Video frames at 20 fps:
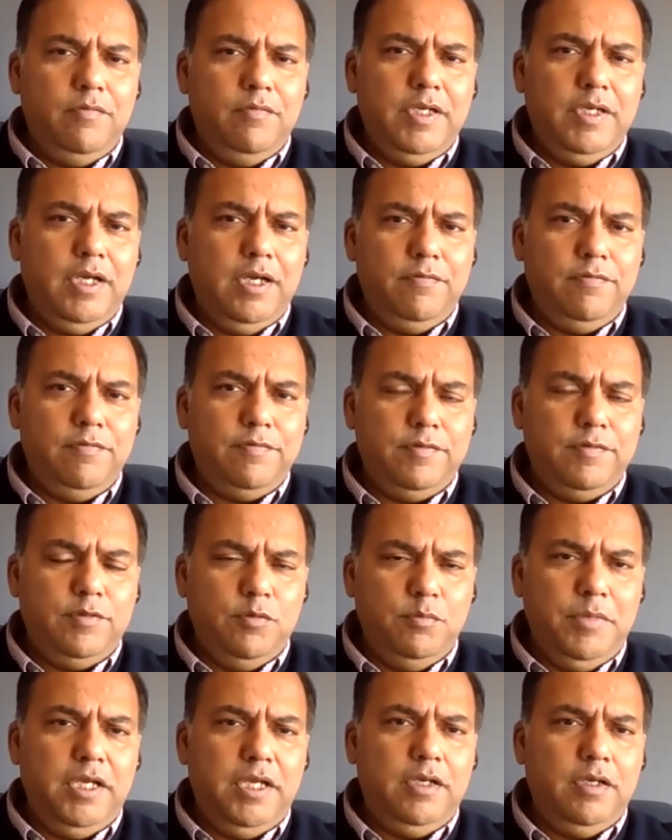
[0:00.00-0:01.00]
we have
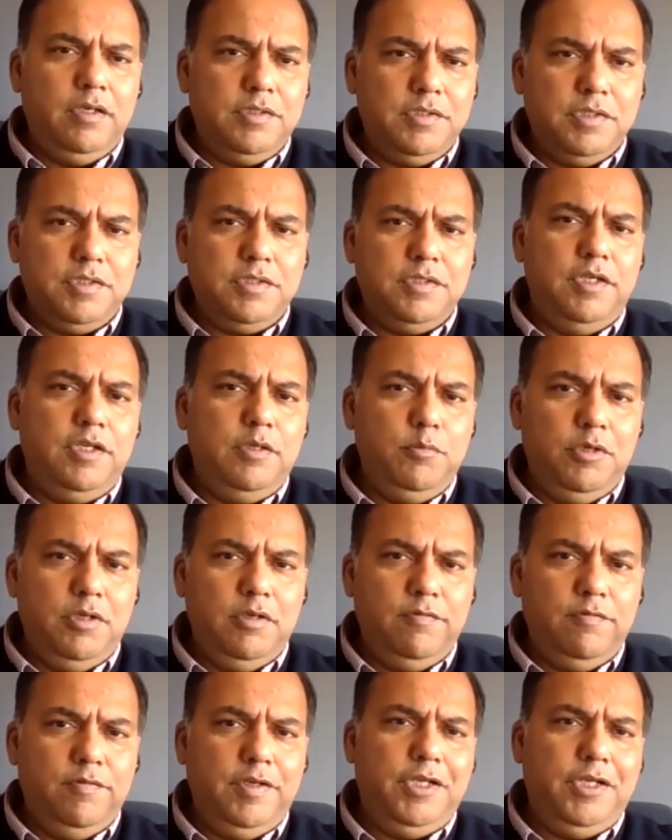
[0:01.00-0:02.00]
to make a
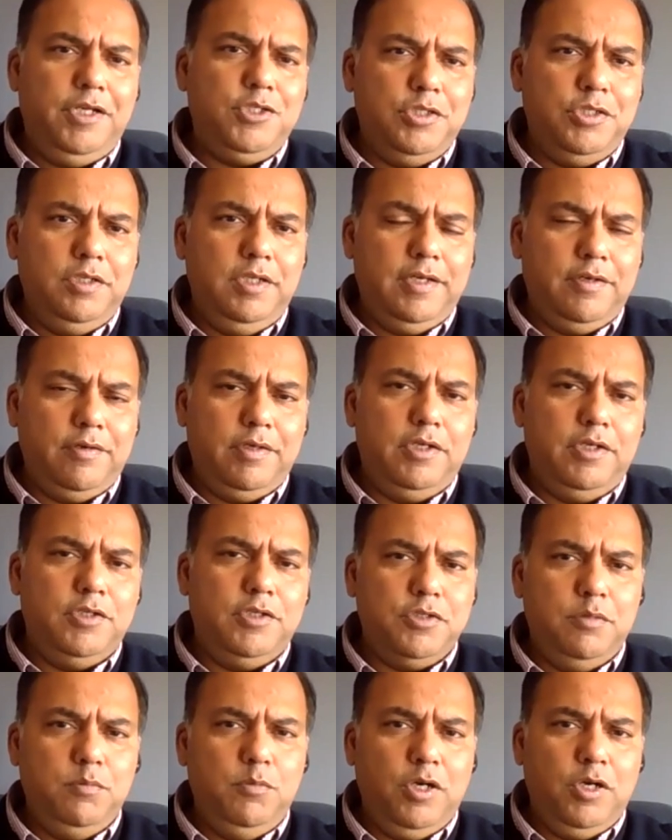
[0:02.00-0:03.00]
sustainable financial
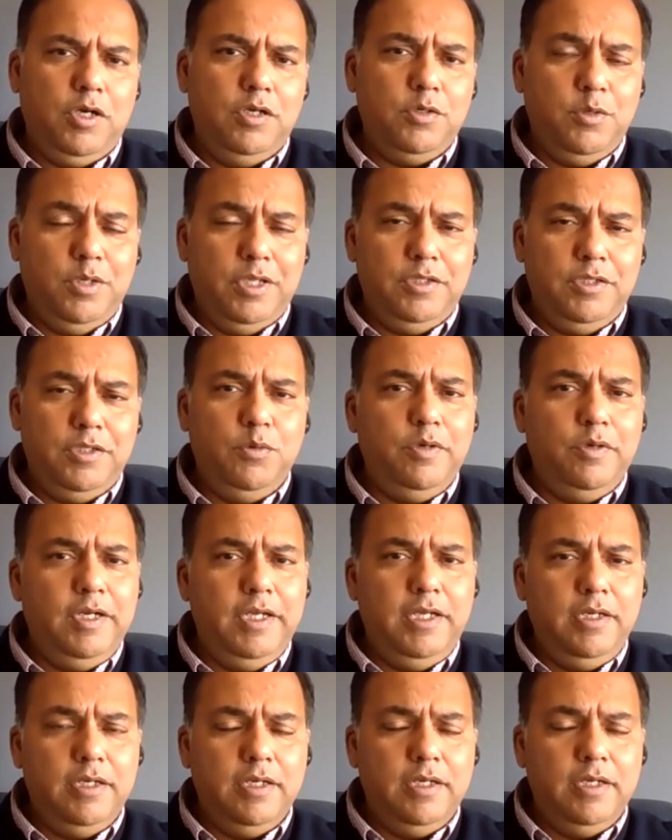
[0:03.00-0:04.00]
agricultural model. Today, the
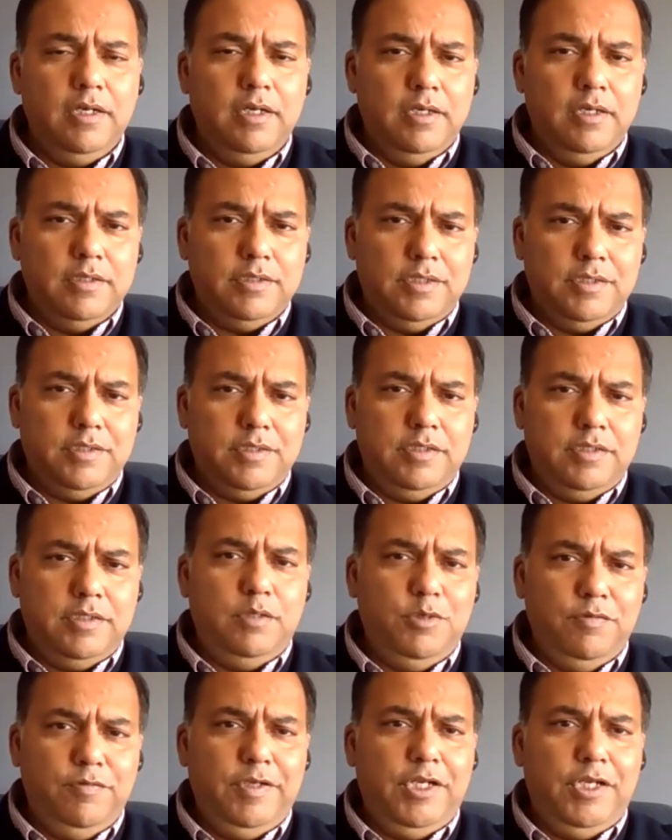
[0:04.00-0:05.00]
only
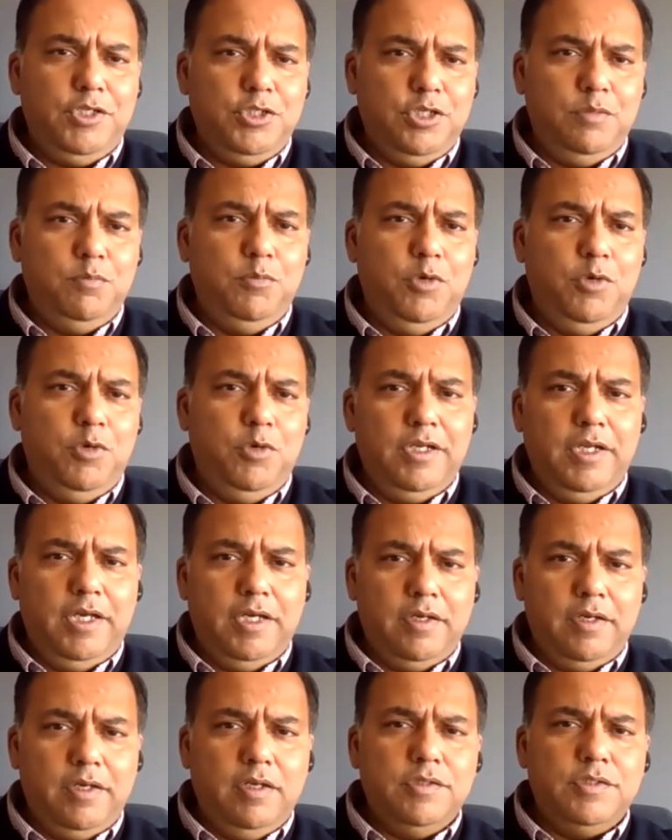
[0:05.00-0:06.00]
sustainable financial model in
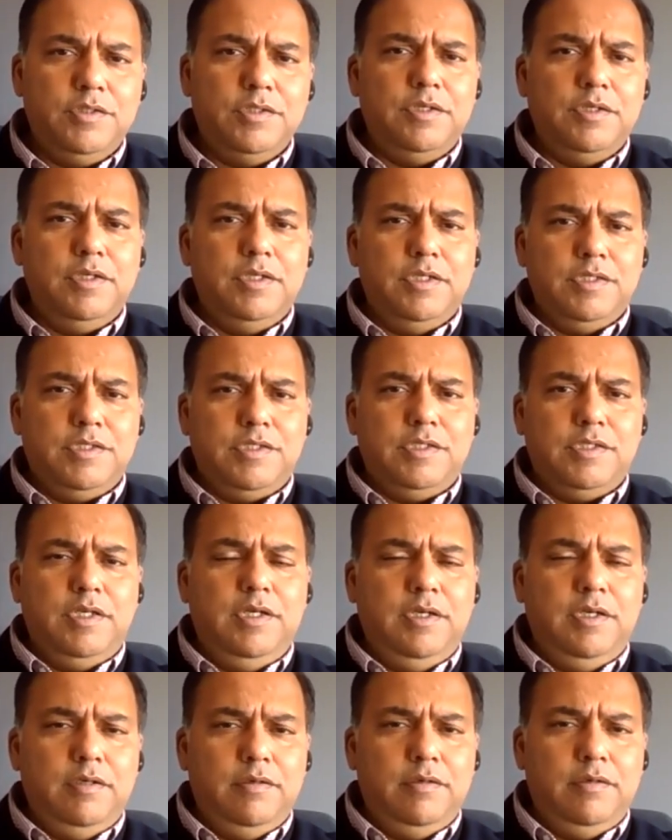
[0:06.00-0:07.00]
agriculture is
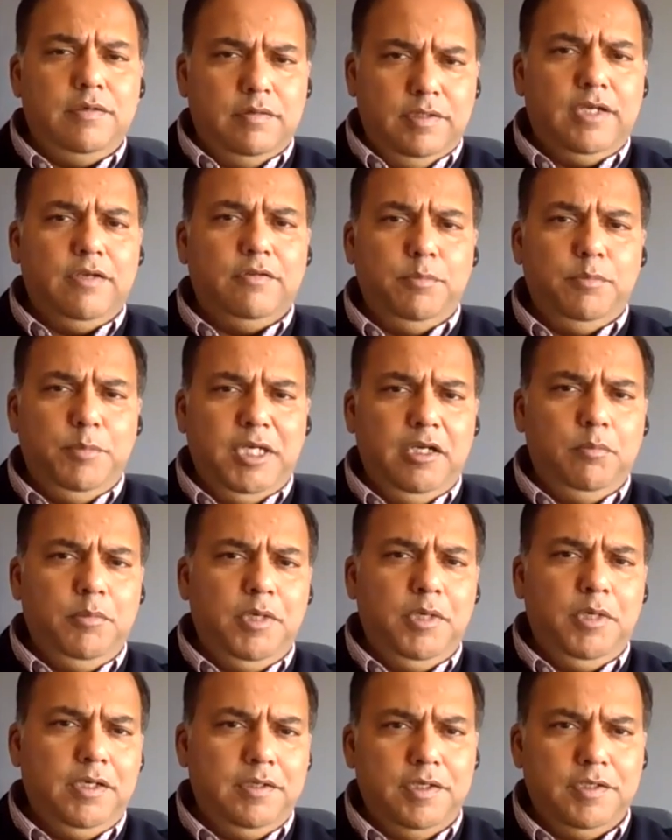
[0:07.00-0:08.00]
that of the
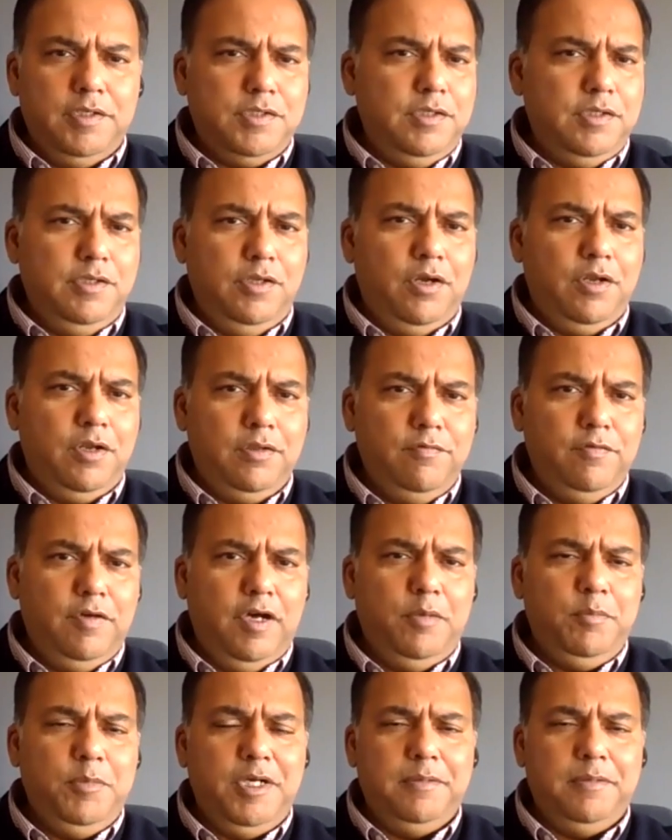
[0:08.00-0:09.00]
middleman. It's right. not of the
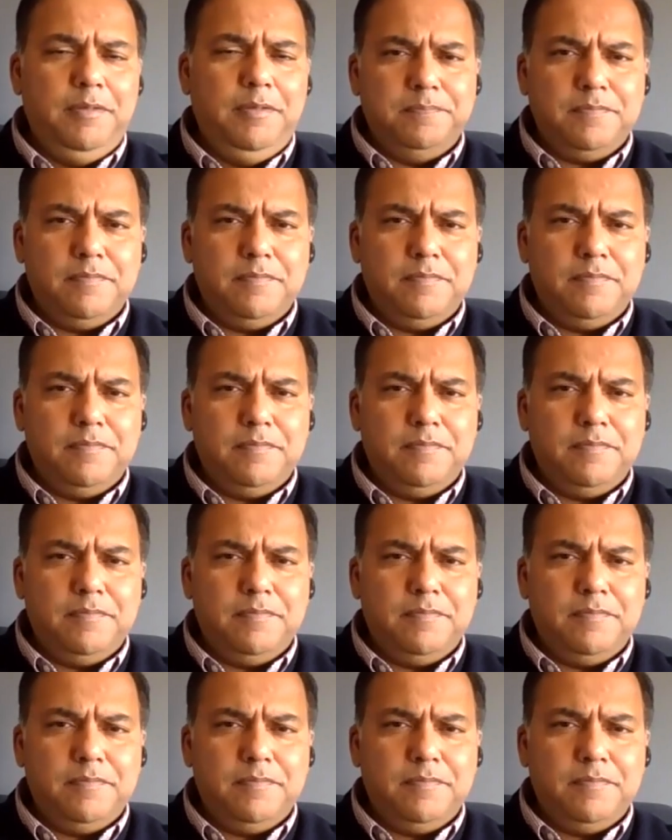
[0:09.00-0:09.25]
farmer.